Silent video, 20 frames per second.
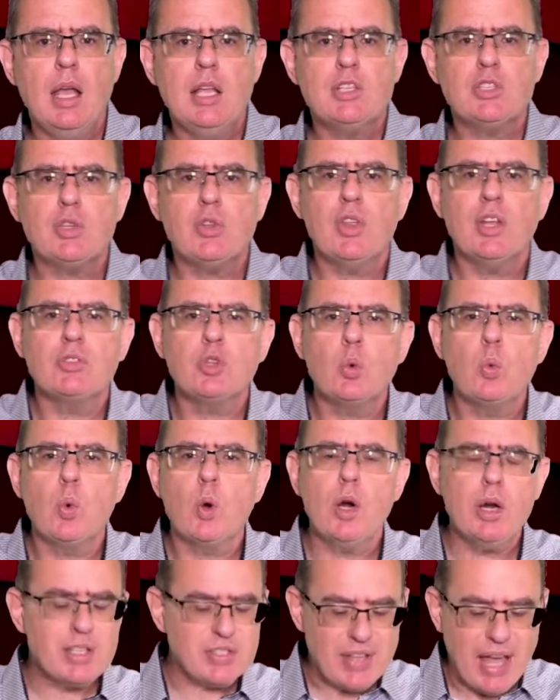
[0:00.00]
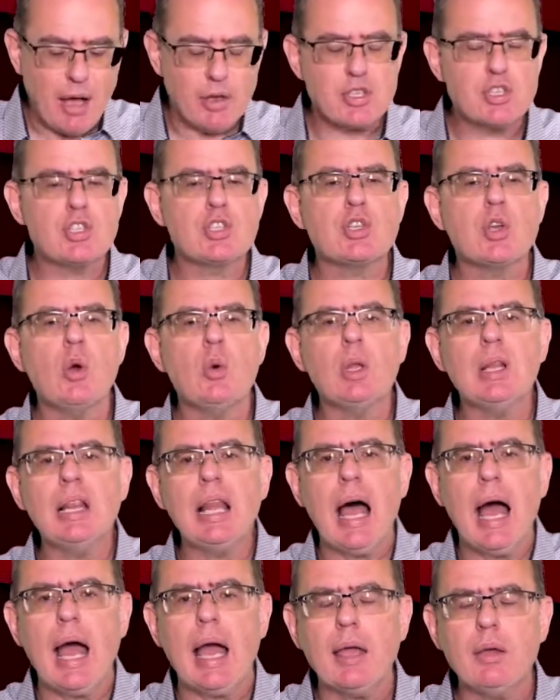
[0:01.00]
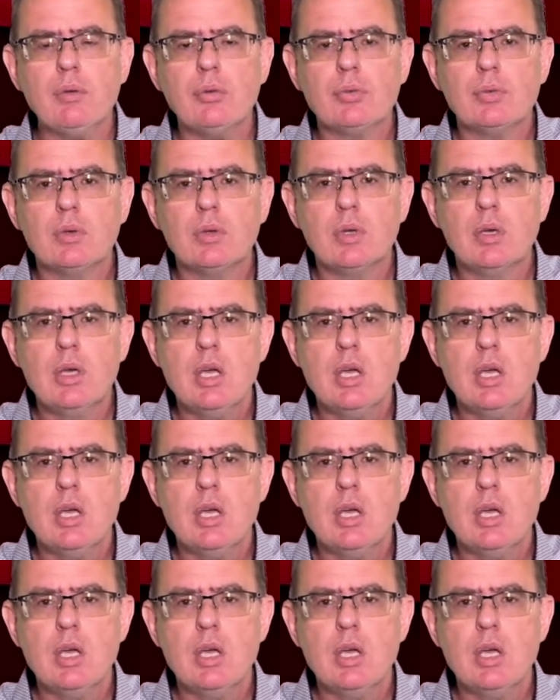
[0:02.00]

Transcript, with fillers: So that the Word is now so alive,